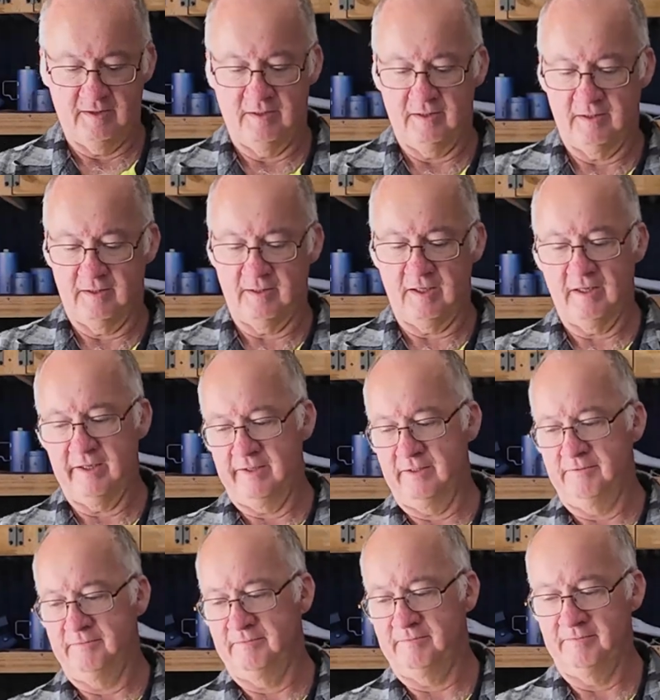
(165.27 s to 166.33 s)
Again,
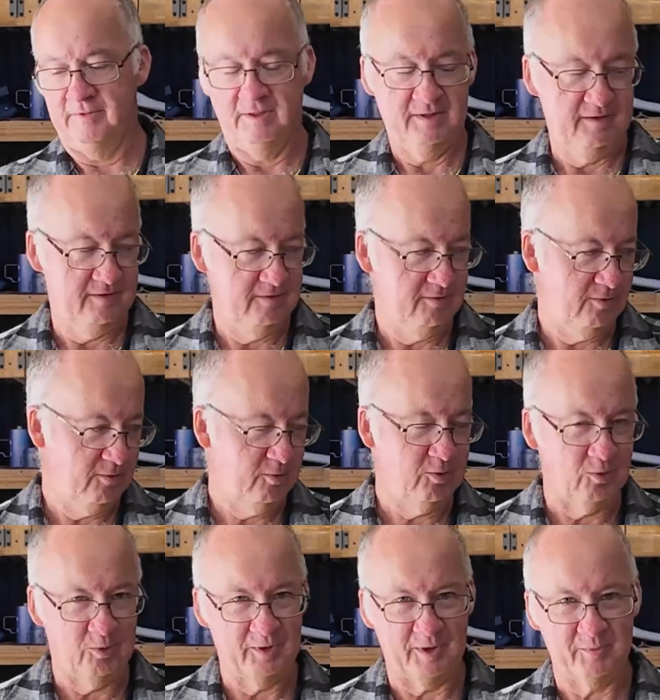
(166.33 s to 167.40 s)

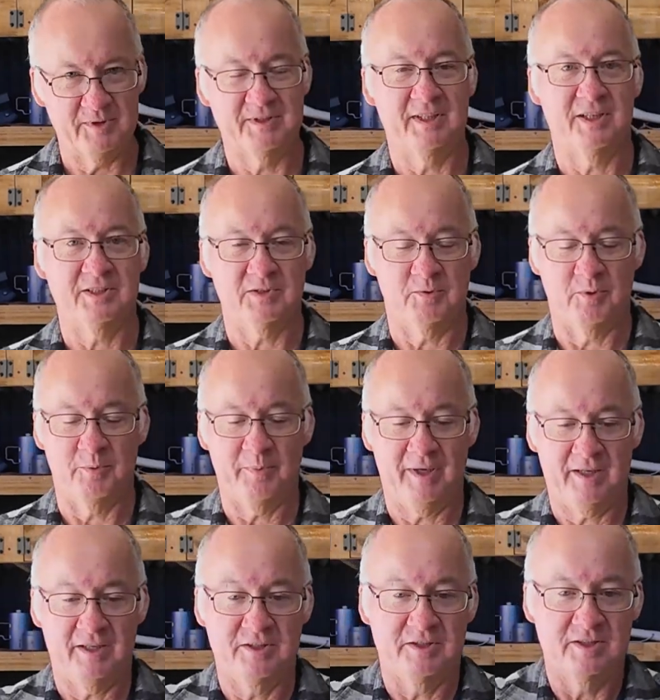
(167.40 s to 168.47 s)
all that protection on the
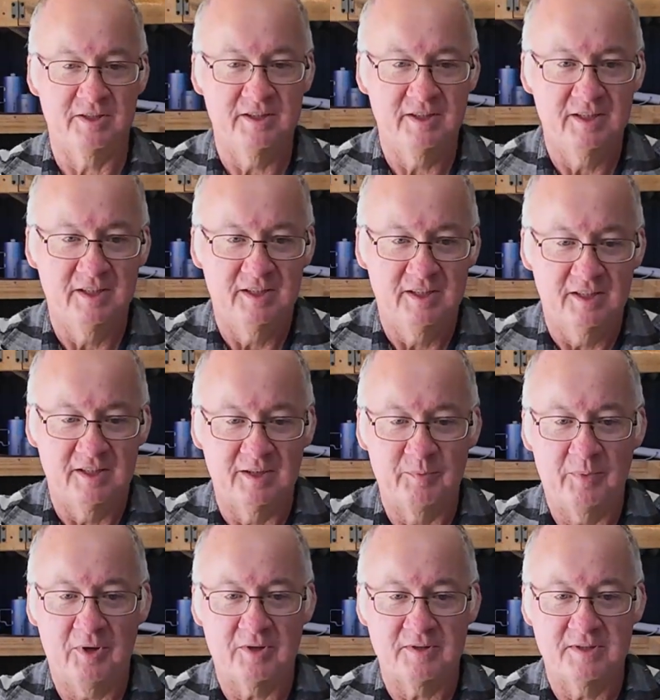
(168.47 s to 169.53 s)
packaging, the
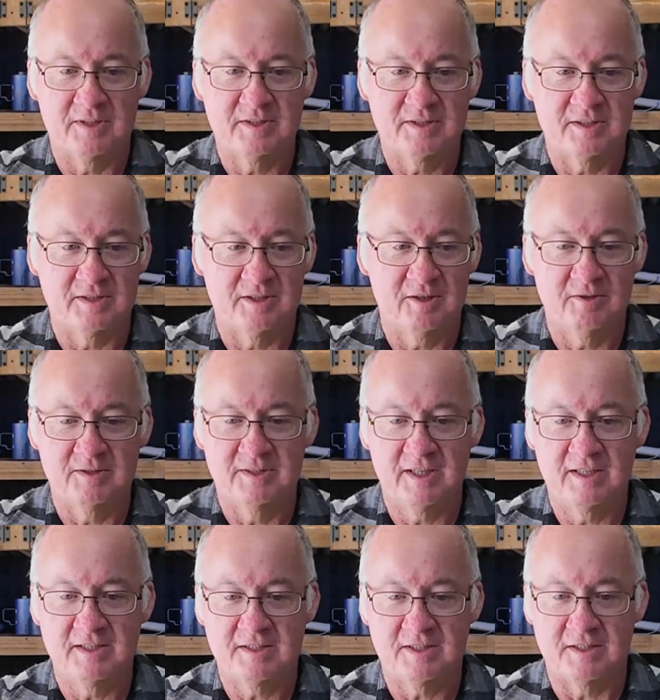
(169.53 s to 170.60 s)
boxes, there's no
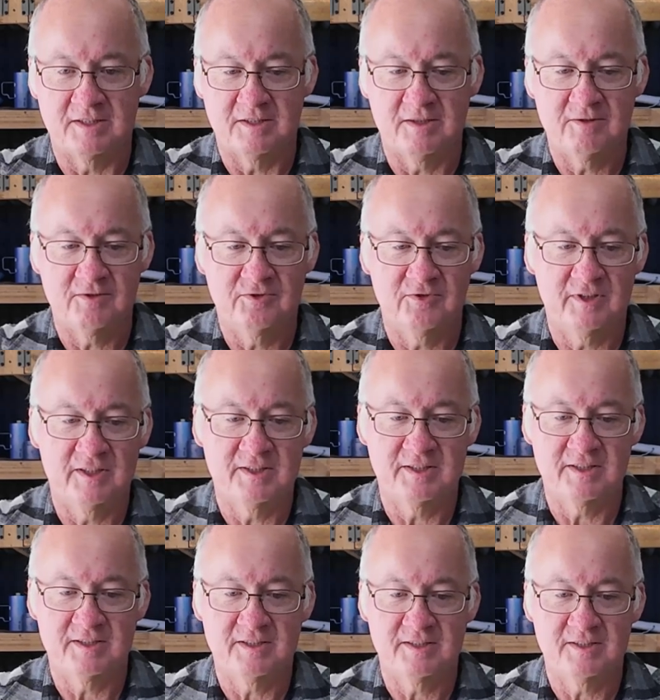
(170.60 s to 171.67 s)
dents, there's no
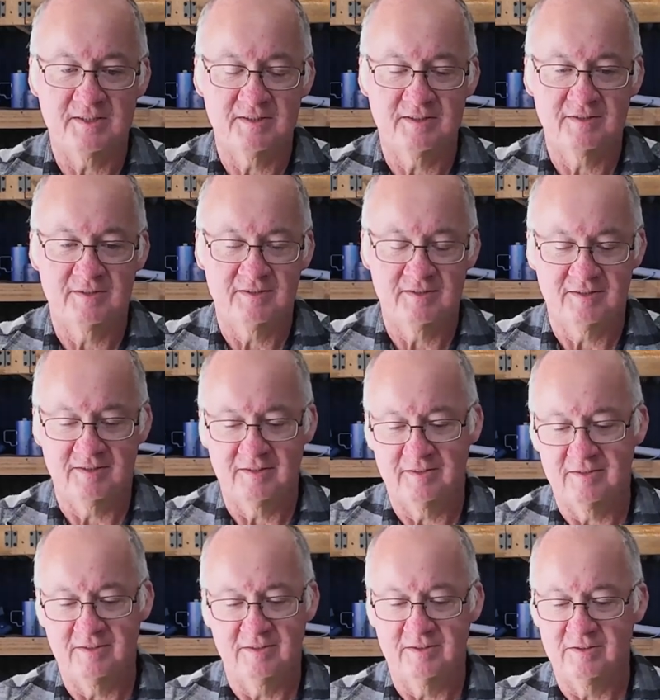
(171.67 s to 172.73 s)
creases,
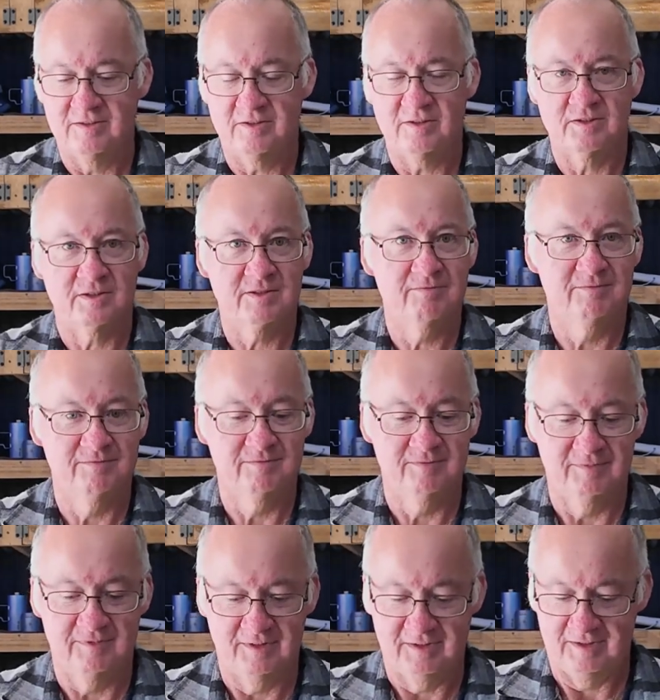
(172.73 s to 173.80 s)
just
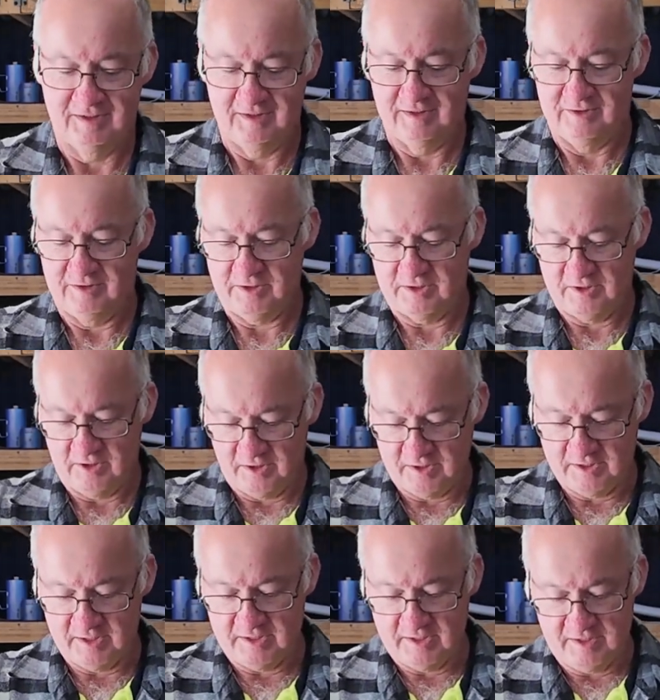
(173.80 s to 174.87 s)

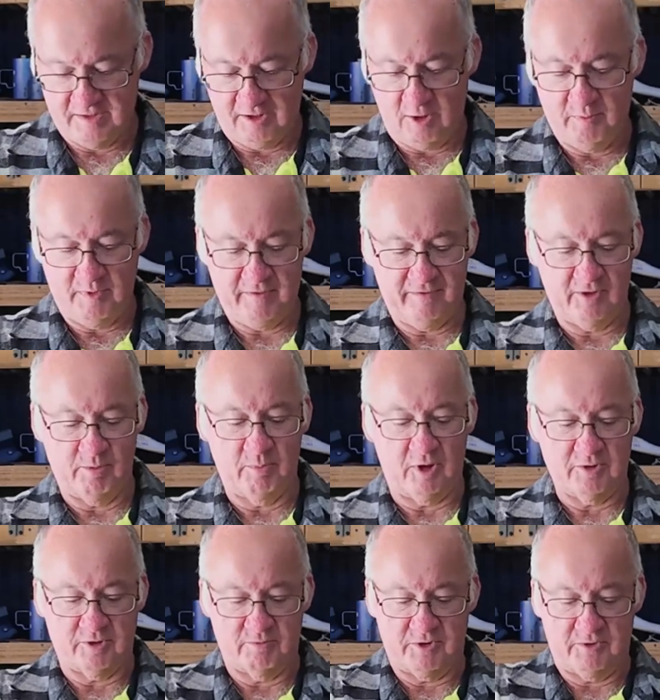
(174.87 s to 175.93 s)
nice. Let's open it from the
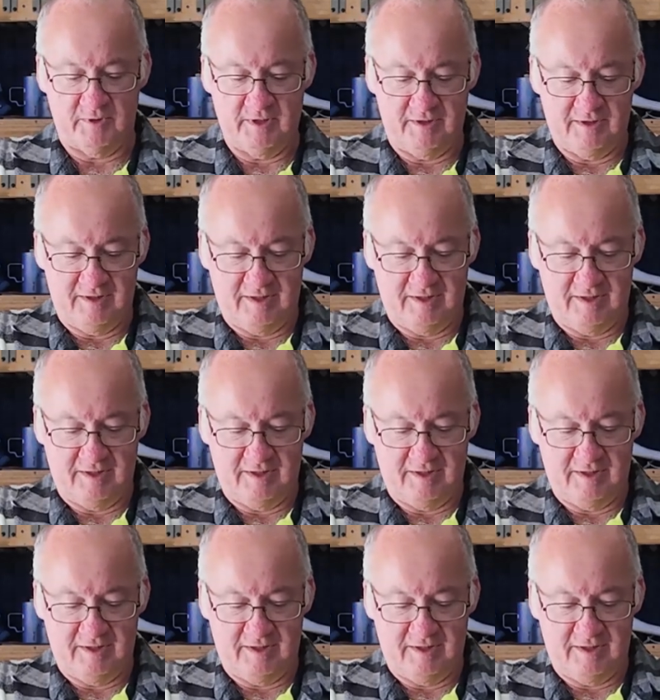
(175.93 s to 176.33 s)
bottom, shall we?